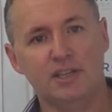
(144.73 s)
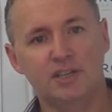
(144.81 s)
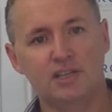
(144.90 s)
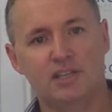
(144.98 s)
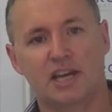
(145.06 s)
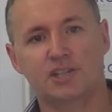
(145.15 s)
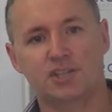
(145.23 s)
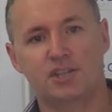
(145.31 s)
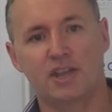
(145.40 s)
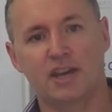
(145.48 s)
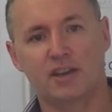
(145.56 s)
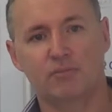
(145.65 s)
is
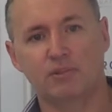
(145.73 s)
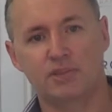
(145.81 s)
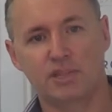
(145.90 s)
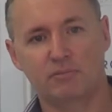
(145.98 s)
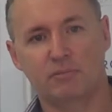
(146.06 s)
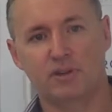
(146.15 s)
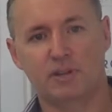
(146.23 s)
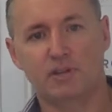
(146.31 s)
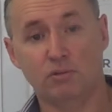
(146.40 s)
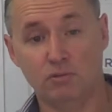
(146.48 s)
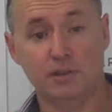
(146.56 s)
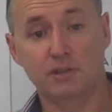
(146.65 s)
such that when someone
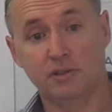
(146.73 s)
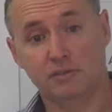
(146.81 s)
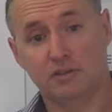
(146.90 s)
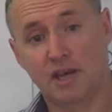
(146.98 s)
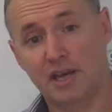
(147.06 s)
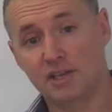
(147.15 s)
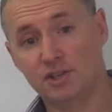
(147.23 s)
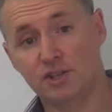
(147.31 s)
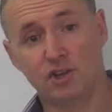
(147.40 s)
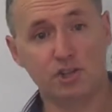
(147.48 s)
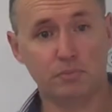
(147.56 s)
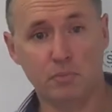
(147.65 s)
or when a
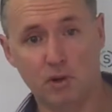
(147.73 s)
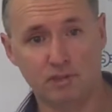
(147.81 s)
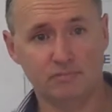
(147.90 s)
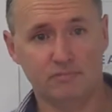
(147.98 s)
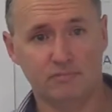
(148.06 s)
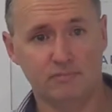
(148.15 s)
search bot,